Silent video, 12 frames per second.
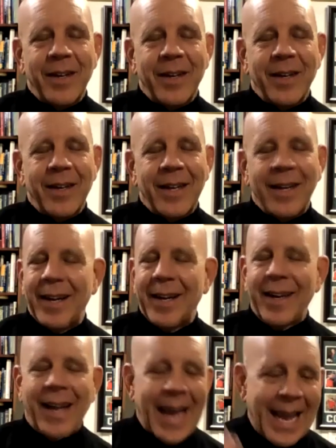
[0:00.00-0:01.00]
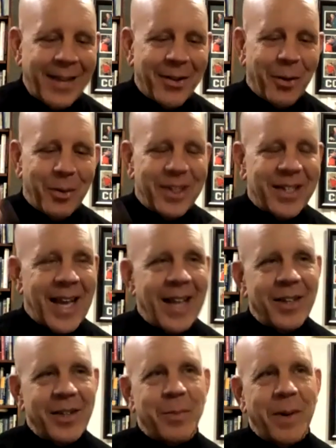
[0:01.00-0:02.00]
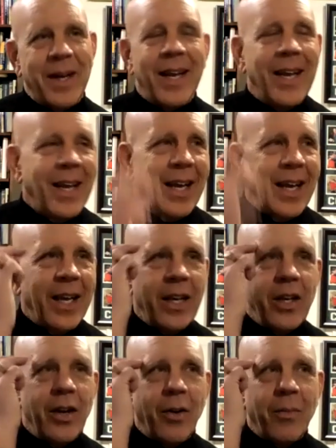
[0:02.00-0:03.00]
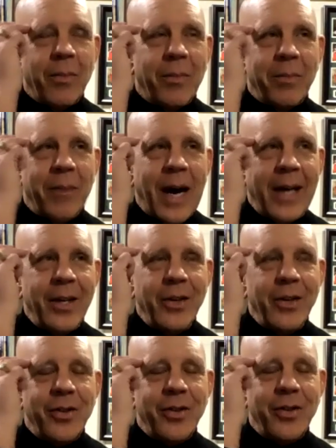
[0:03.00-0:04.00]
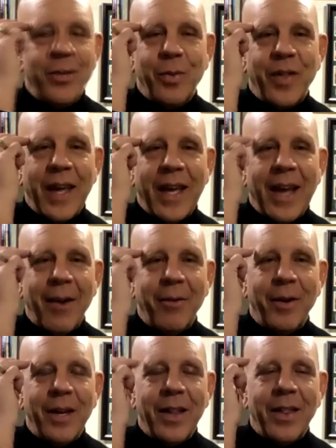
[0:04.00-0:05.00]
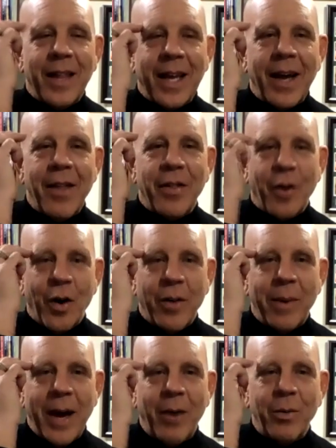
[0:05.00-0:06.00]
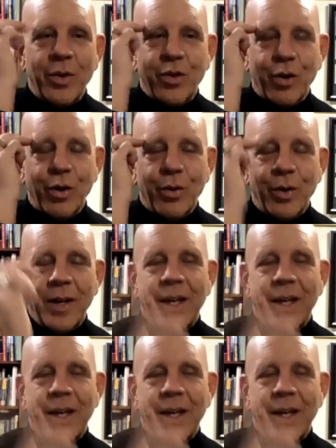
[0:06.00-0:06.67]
and I hate to always say this, but, I used to think everything I thought about was true.